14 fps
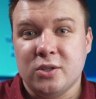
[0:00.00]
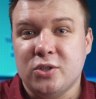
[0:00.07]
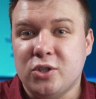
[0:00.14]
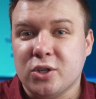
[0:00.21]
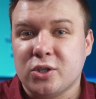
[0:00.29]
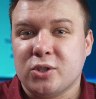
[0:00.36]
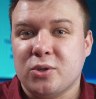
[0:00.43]

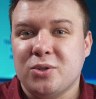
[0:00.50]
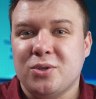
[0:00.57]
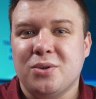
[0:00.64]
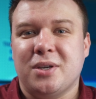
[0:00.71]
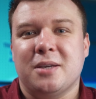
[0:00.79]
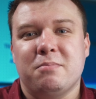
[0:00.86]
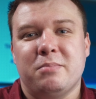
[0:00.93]
Just so
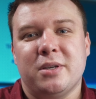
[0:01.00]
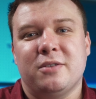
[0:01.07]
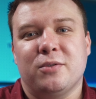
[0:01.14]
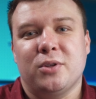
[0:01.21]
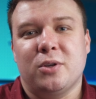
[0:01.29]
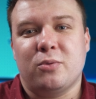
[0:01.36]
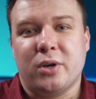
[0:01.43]
you can bid
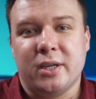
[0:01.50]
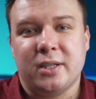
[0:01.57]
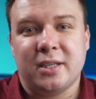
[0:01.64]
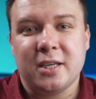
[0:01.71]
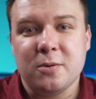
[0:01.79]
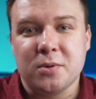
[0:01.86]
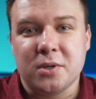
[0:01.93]
for the right
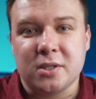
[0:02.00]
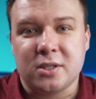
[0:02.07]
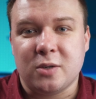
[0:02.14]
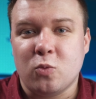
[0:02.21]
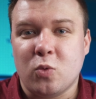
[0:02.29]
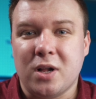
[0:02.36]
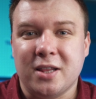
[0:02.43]
keywords.
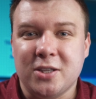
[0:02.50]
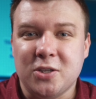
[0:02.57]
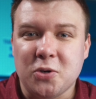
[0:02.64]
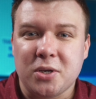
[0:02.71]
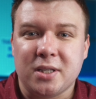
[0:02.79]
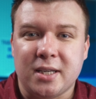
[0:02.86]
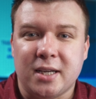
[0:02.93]
And while
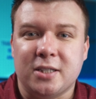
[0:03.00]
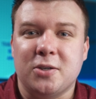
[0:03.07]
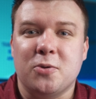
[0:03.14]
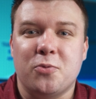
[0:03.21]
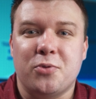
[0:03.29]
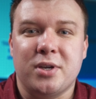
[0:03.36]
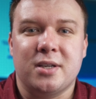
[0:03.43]
doing that,
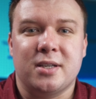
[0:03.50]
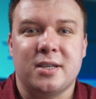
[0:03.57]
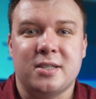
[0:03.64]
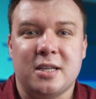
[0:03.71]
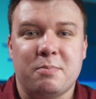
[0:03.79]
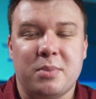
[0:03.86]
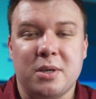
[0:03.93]
you'll
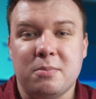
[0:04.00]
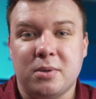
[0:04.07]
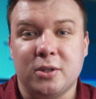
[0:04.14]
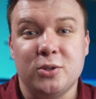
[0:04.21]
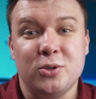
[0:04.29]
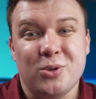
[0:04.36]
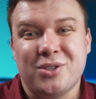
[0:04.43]
realize that
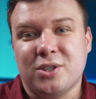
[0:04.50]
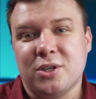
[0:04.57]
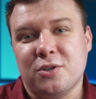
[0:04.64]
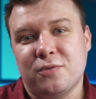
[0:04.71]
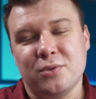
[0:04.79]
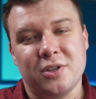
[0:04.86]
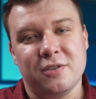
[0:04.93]
people do
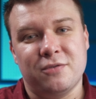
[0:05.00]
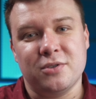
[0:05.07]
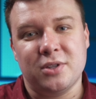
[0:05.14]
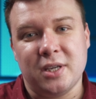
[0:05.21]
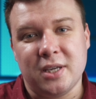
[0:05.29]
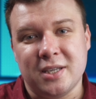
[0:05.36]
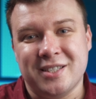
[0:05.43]
search for
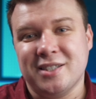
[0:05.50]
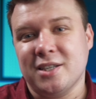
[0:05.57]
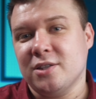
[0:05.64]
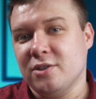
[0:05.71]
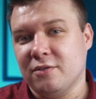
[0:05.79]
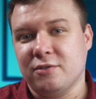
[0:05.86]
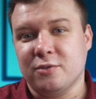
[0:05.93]
different things
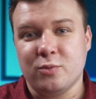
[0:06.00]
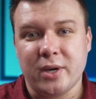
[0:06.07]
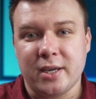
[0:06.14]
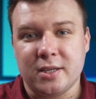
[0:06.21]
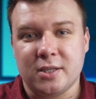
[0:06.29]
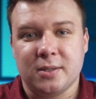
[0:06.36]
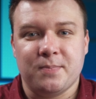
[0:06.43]
in different
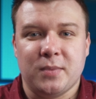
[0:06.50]
ways.